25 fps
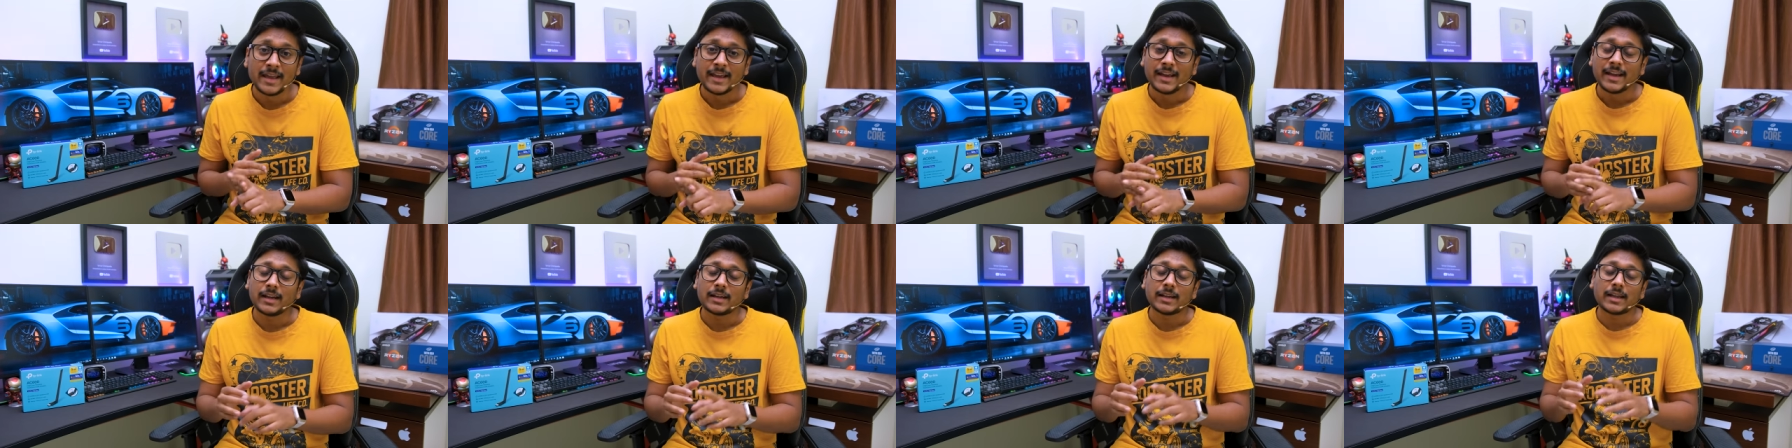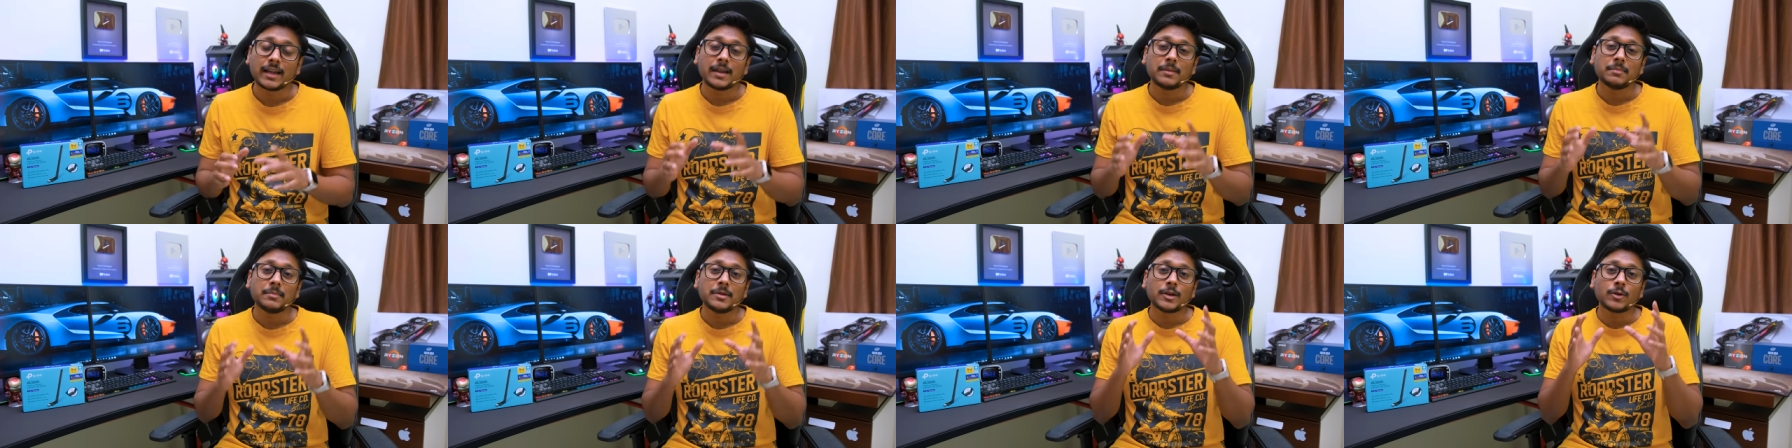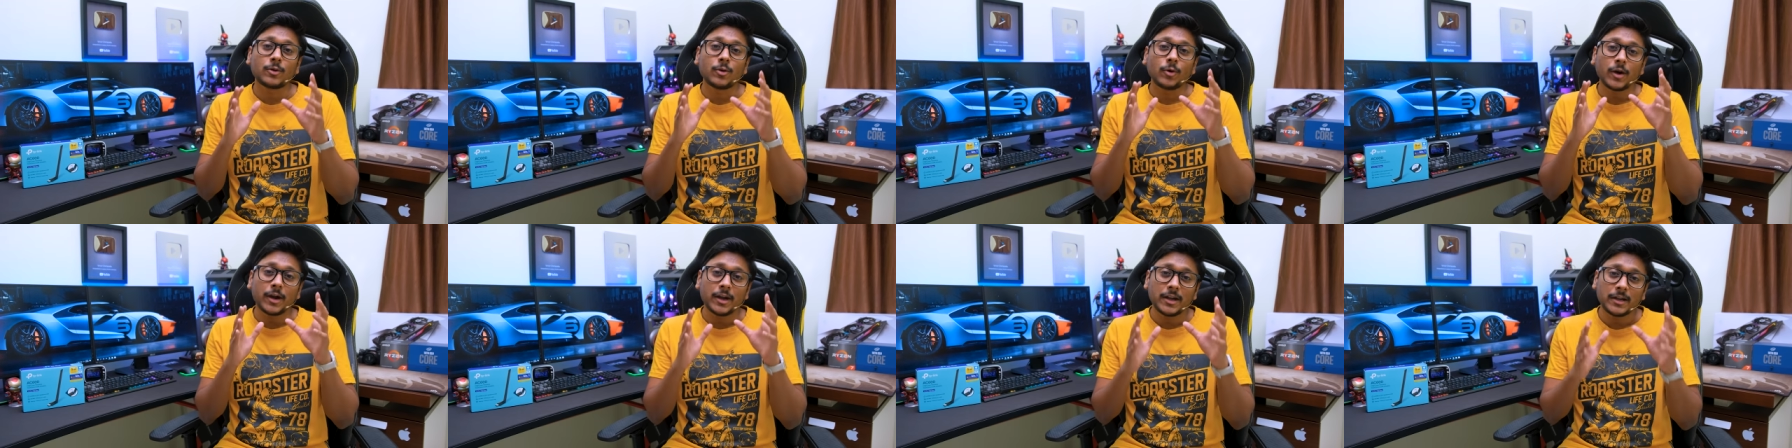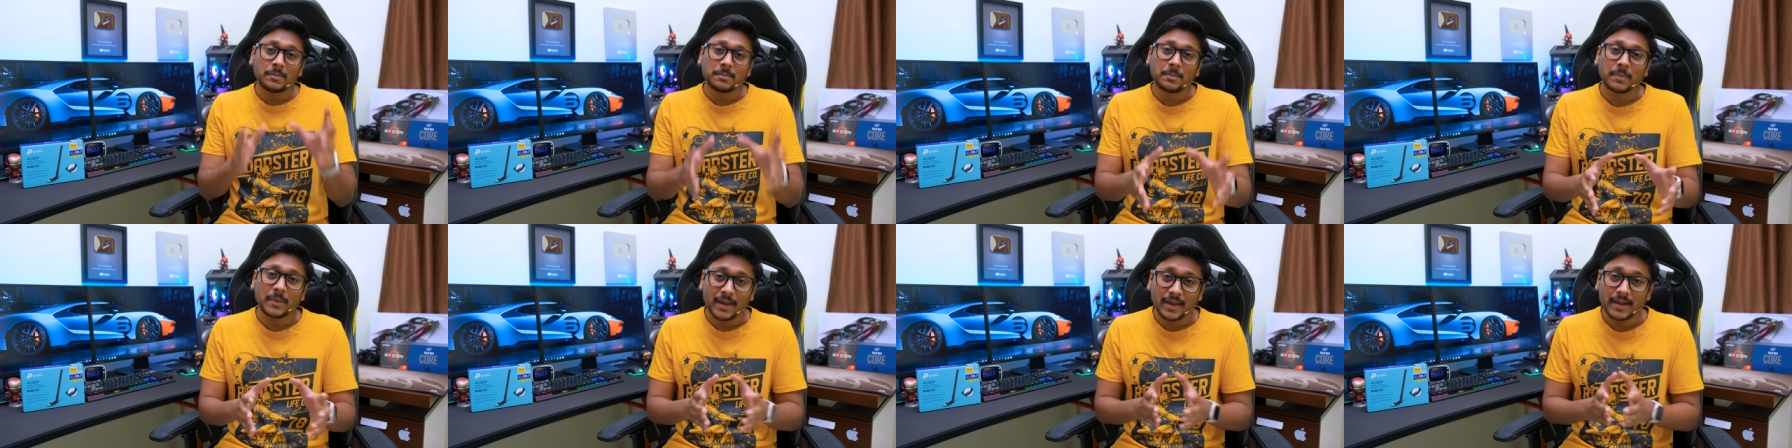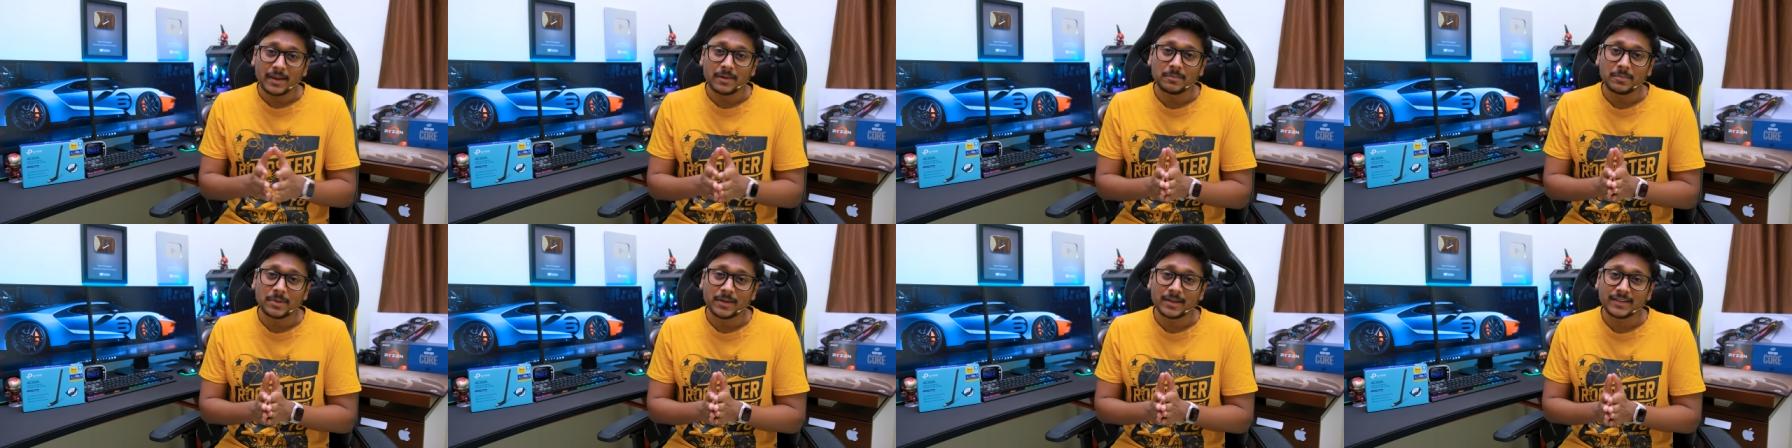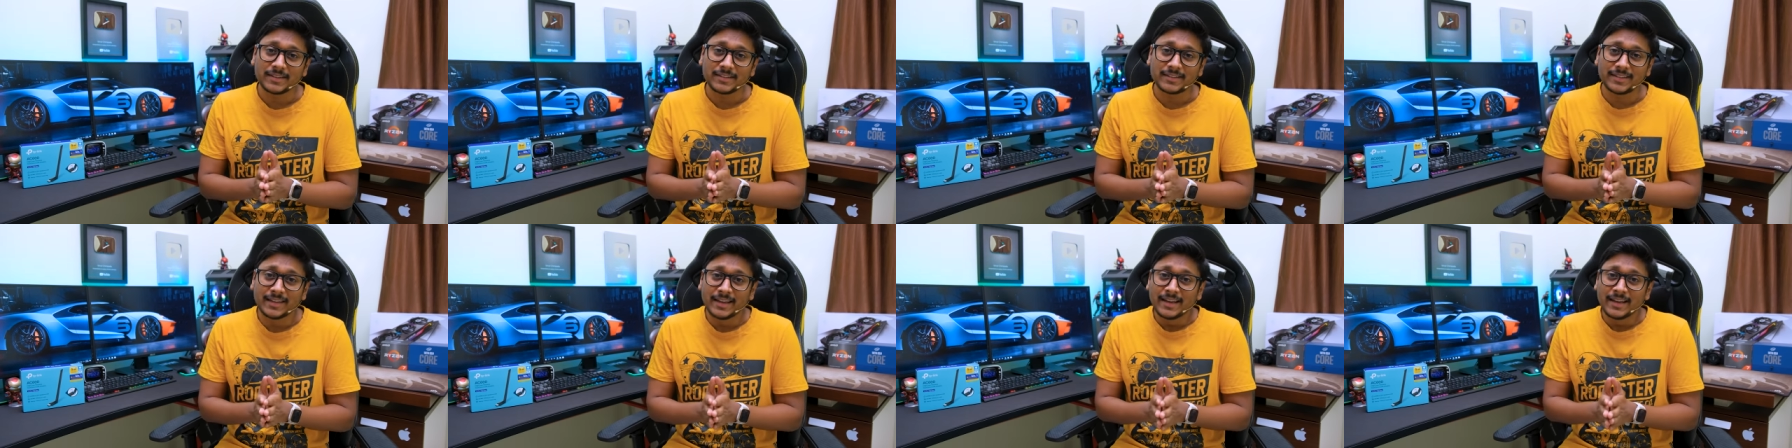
it can be quite pain because